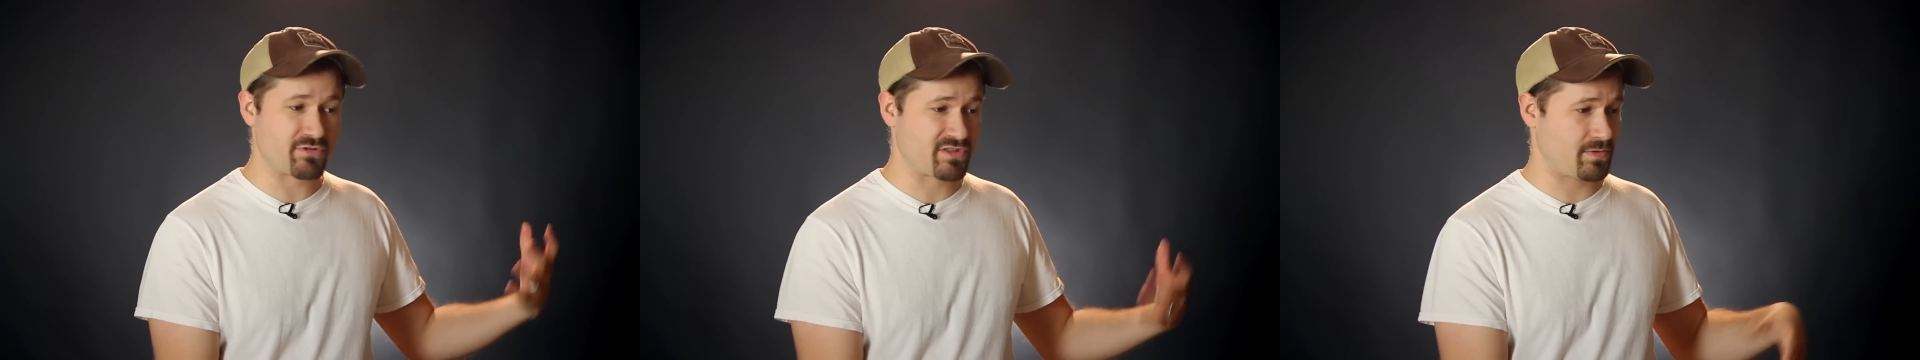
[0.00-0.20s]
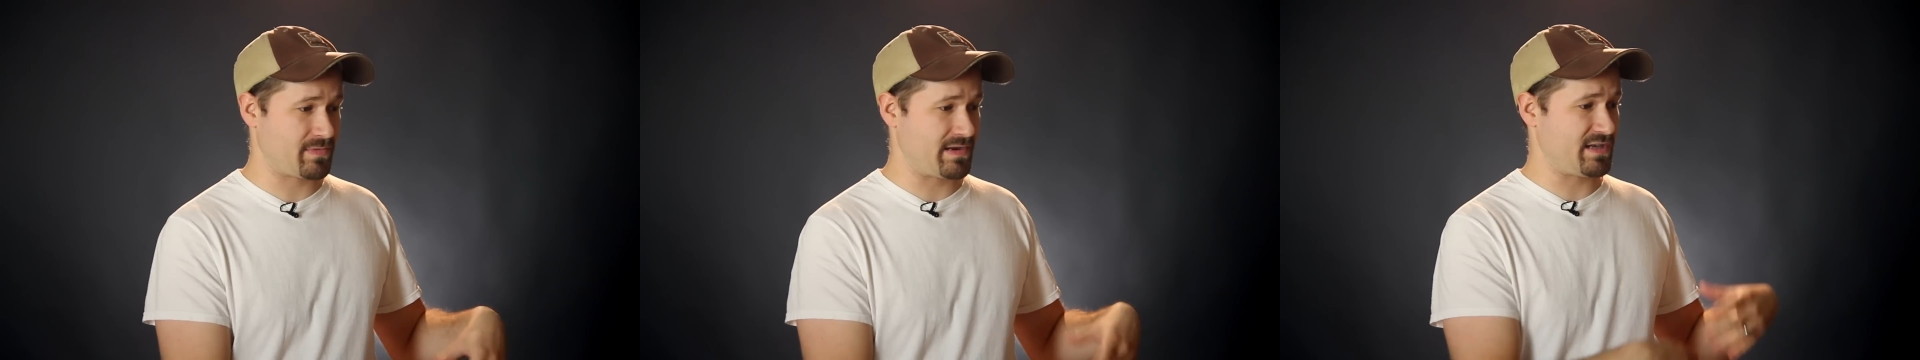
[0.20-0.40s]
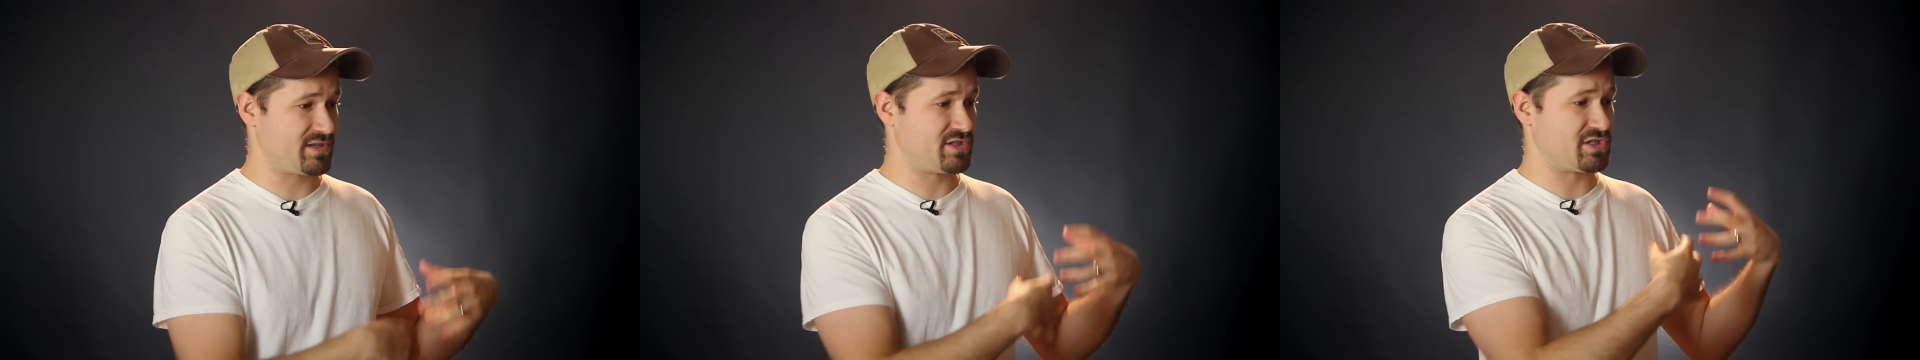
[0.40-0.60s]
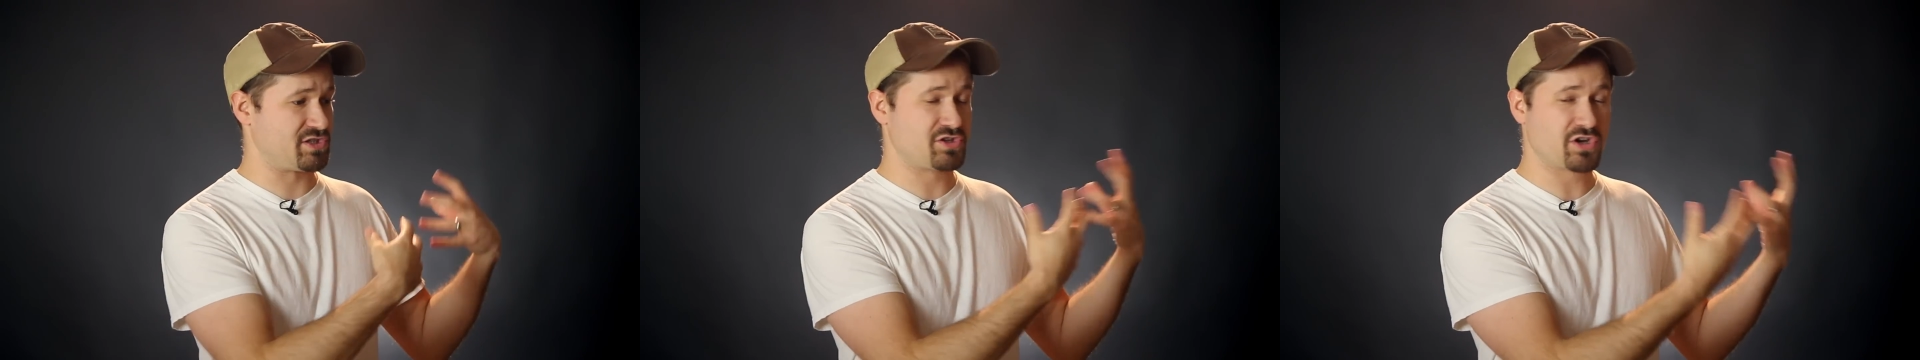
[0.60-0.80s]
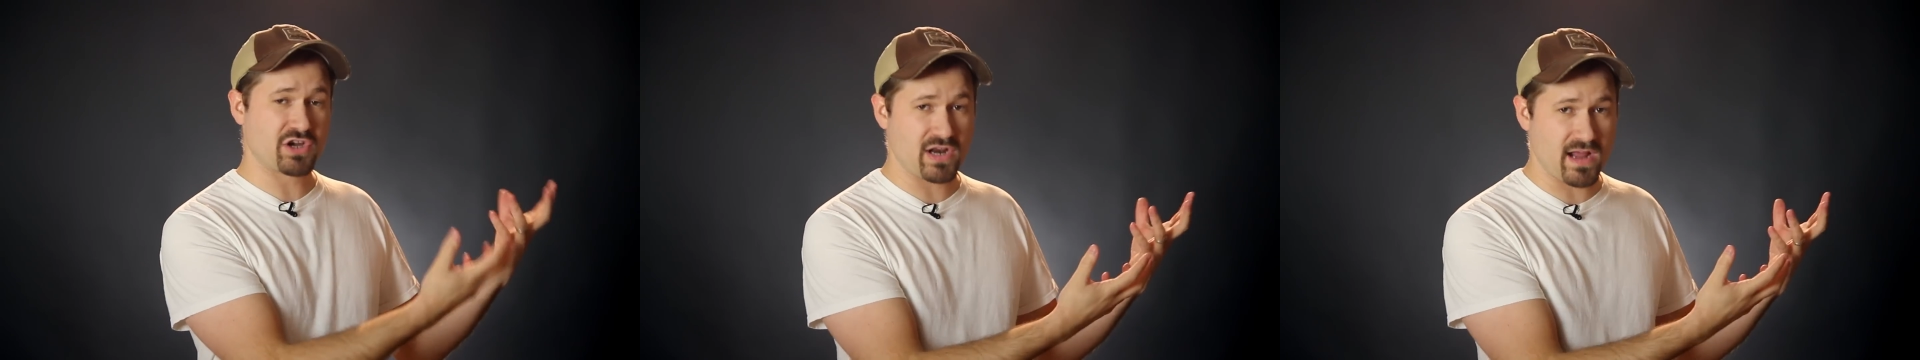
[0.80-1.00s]
Someone else
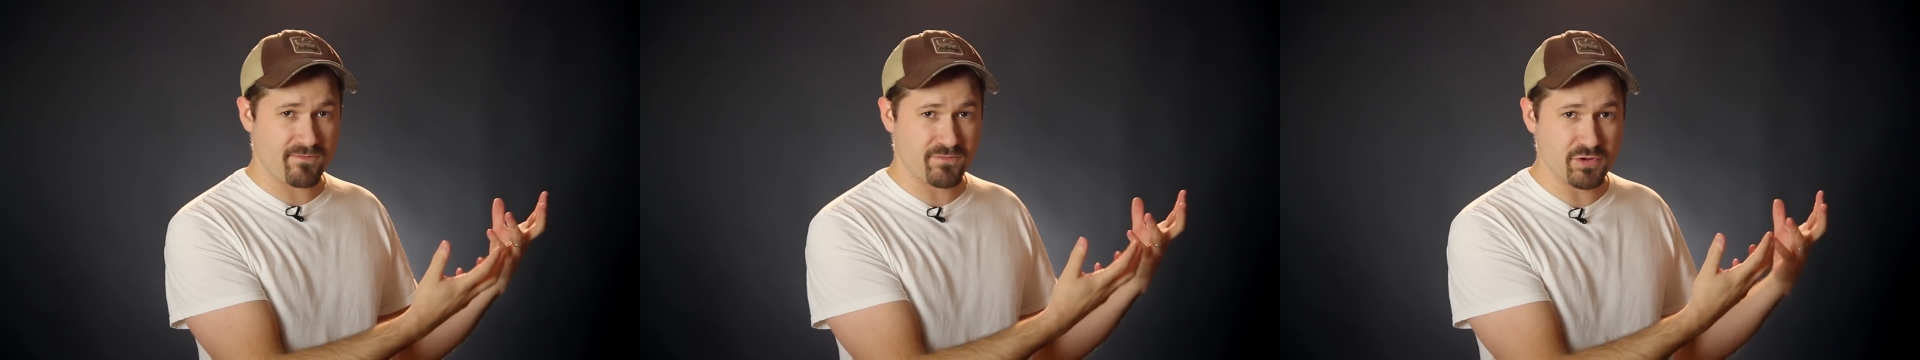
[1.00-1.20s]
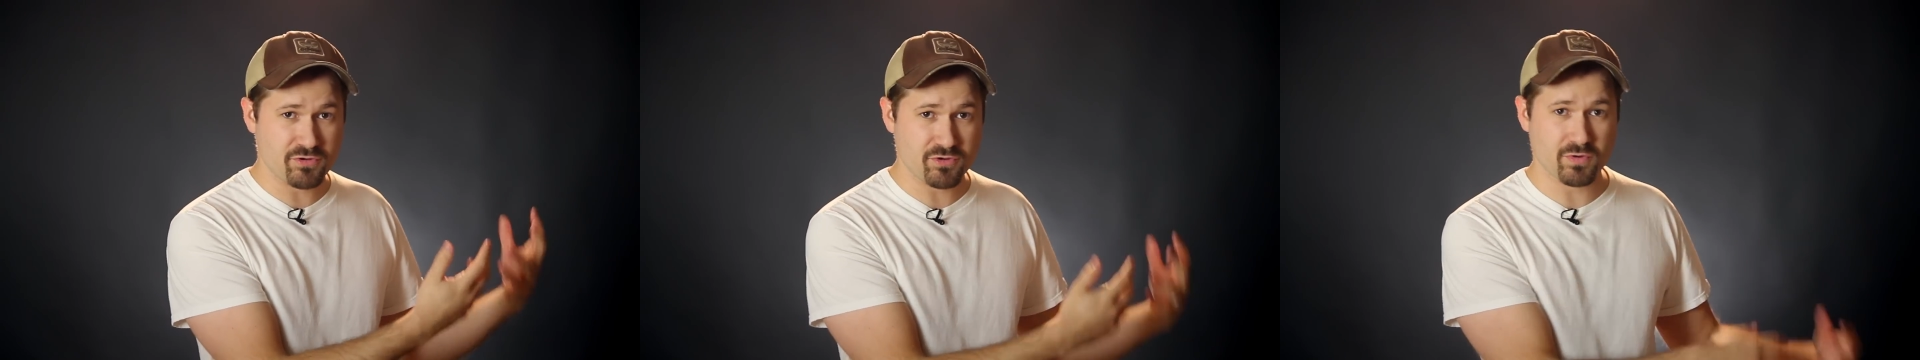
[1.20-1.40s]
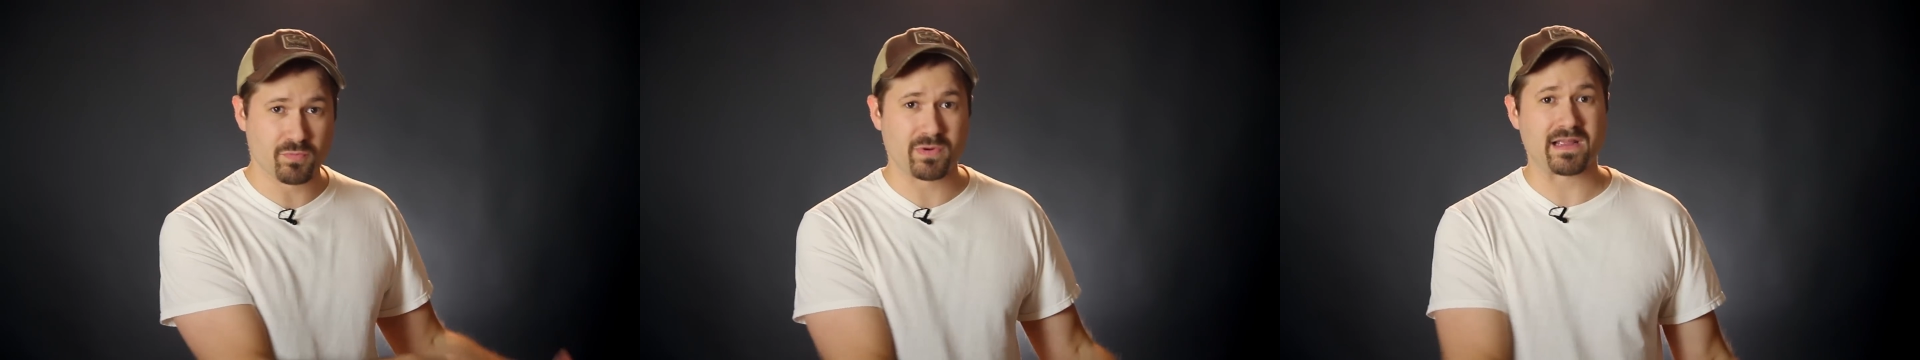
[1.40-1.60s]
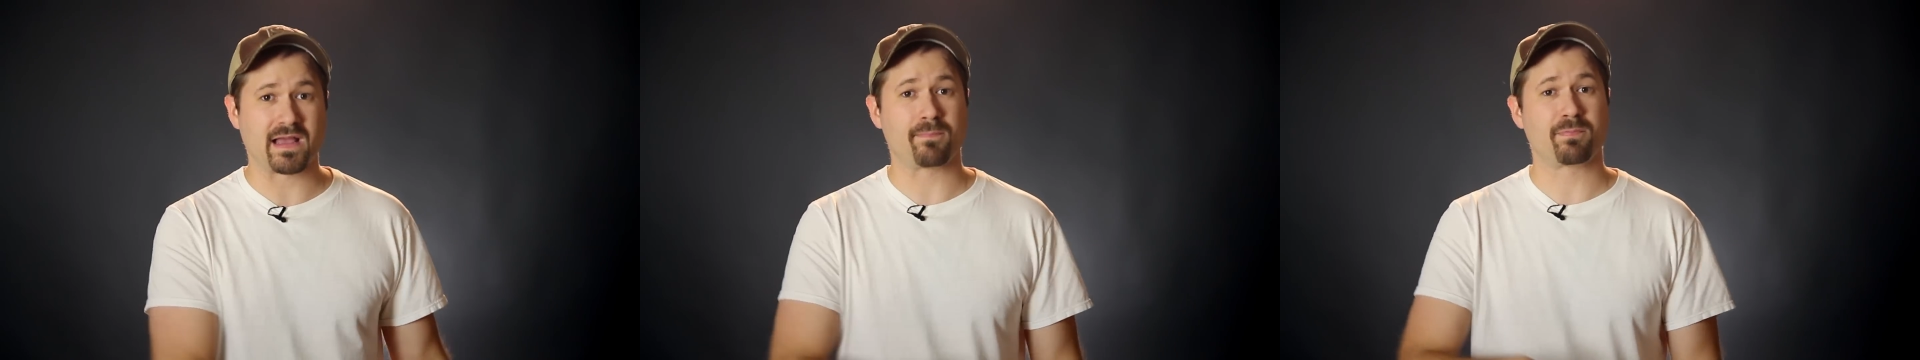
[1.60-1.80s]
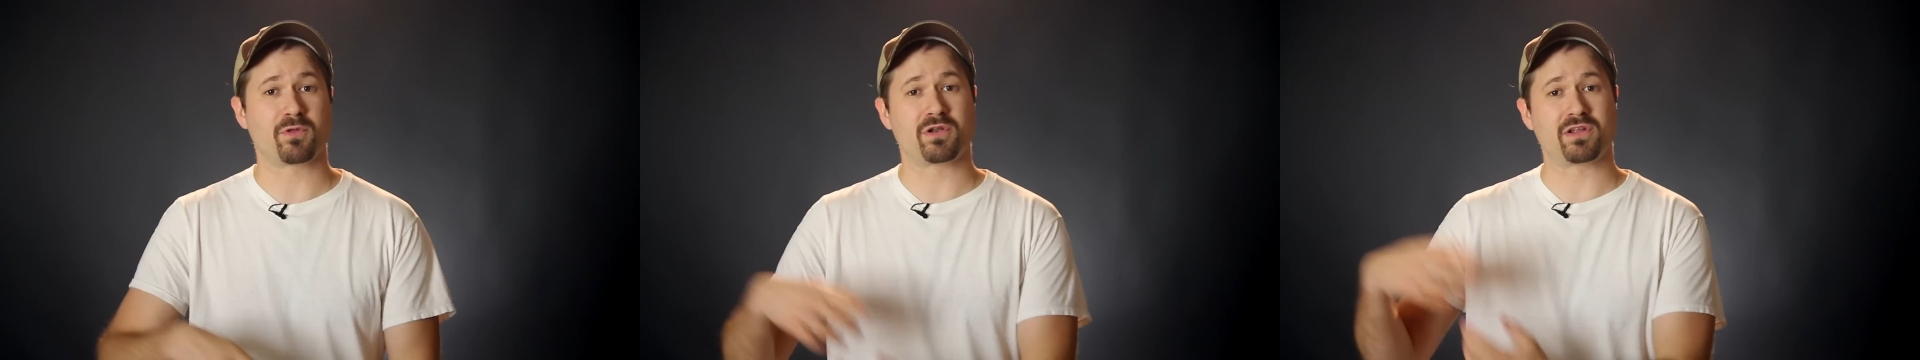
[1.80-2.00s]
just took it off YouTube,
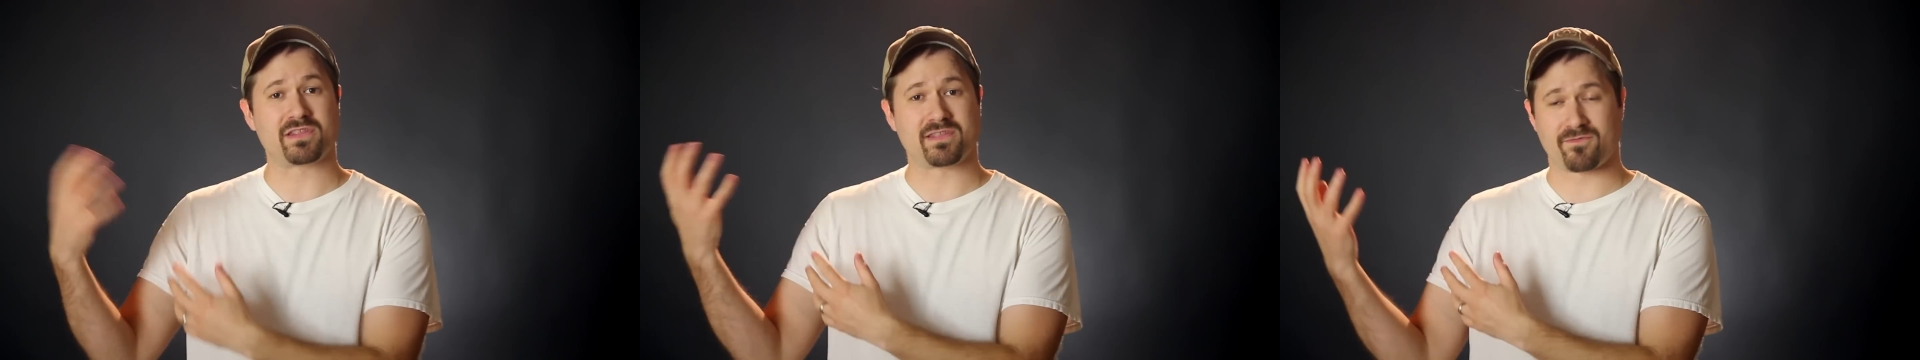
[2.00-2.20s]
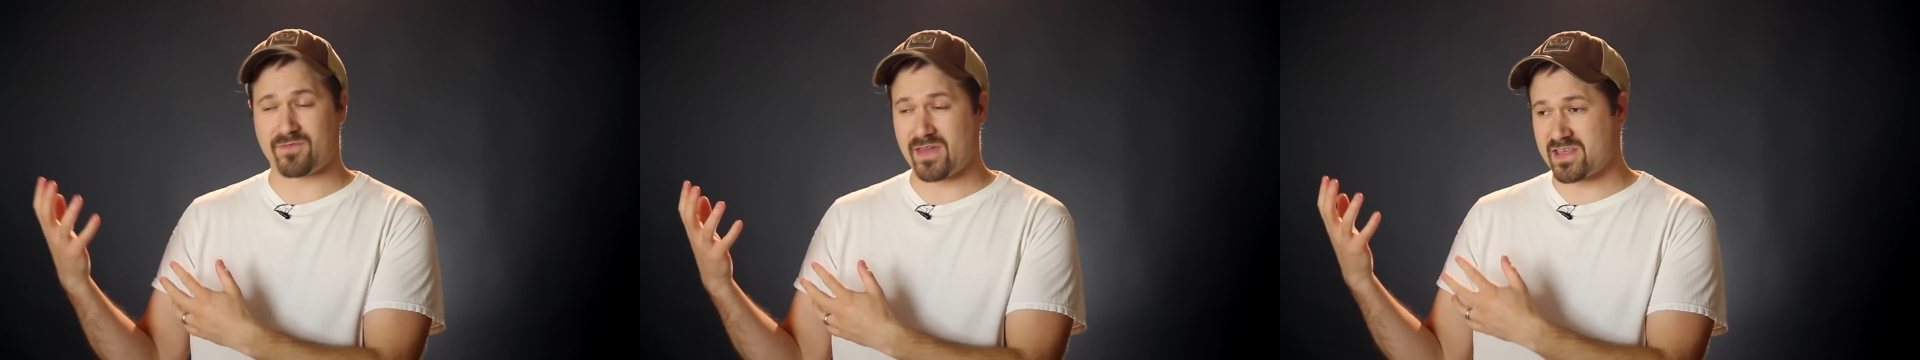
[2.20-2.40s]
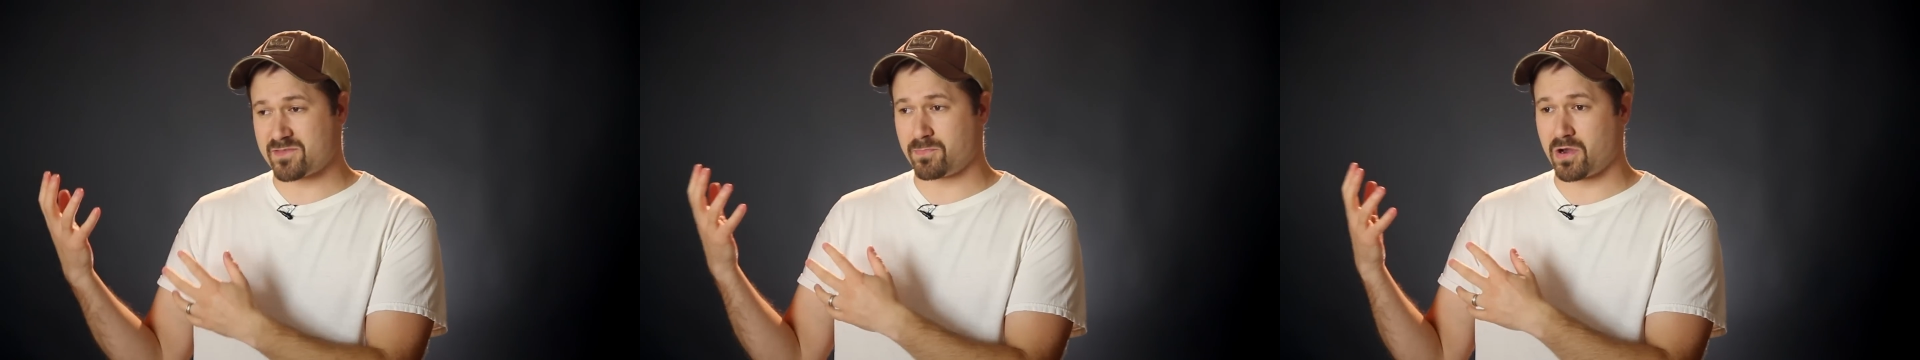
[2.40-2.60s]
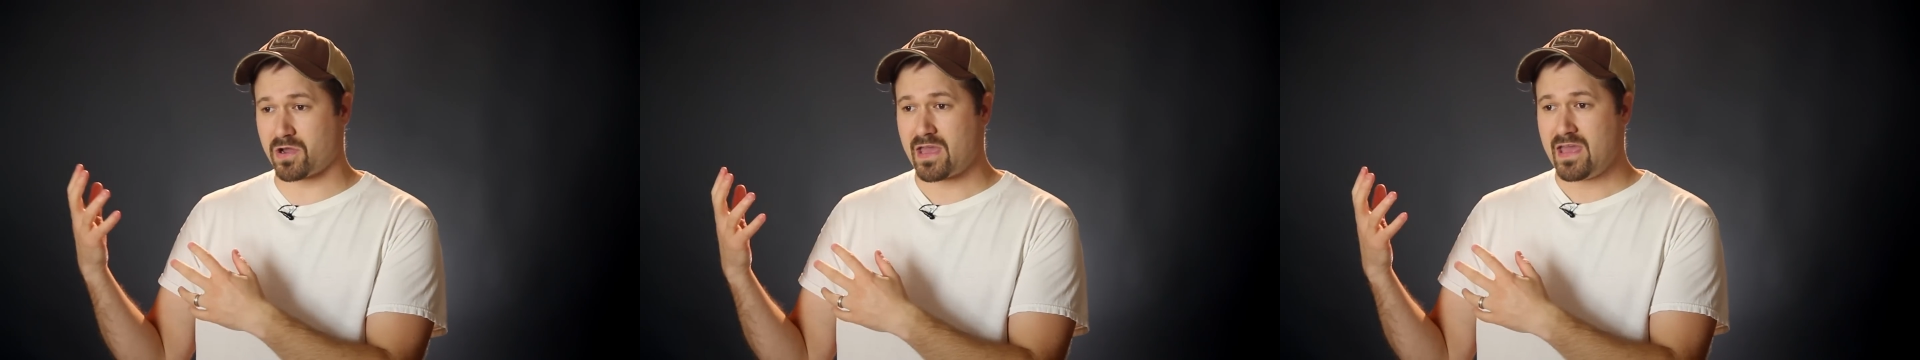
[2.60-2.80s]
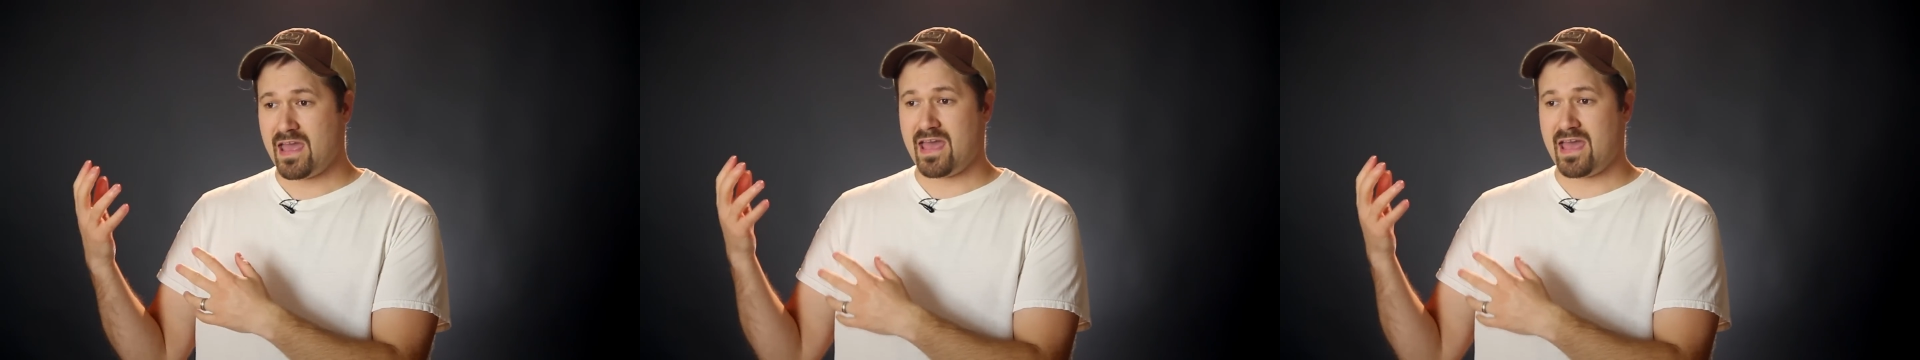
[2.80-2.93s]
re-uploaded it to Facebook,